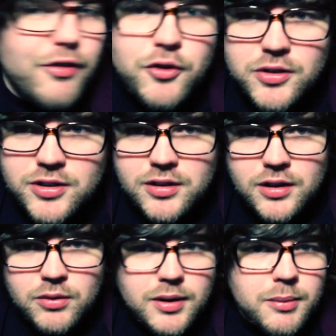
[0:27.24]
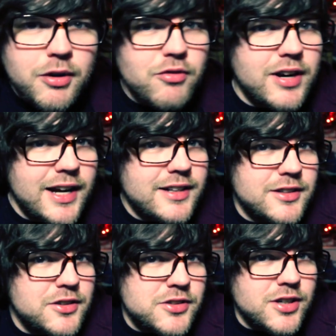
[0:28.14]
I thought, well, I'm not related
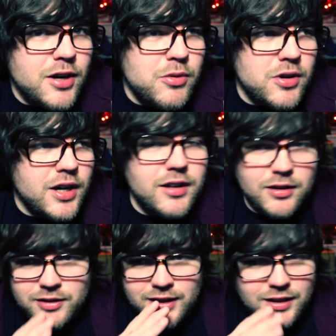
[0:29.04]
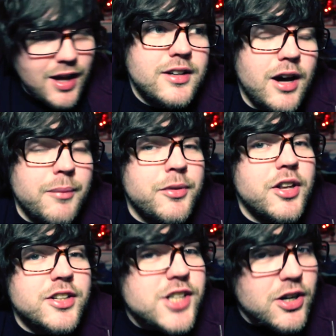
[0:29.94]
to Luke Skywalker at Light Ride. I'm
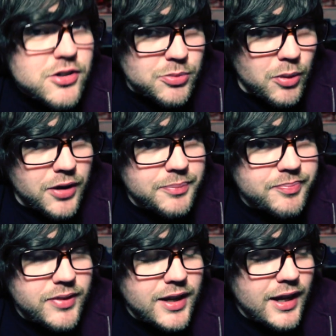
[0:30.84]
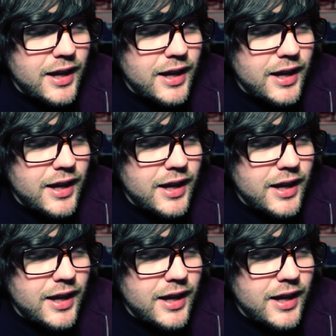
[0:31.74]
not the chosen one.